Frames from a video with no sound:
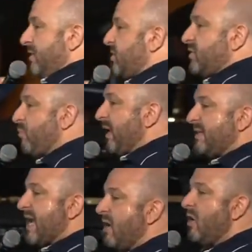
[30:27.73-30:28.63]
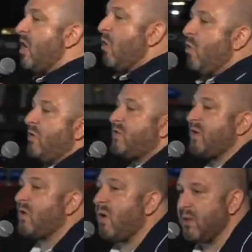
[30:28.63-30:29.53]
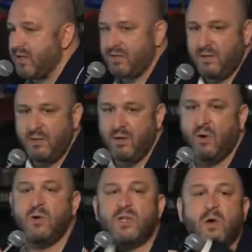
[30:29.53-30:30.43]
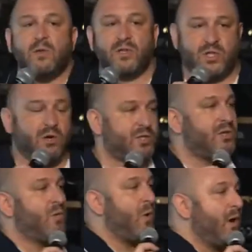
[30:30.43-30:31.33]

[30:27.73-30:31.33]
let's just bring it down. Who does he call us? Who does he call the church in the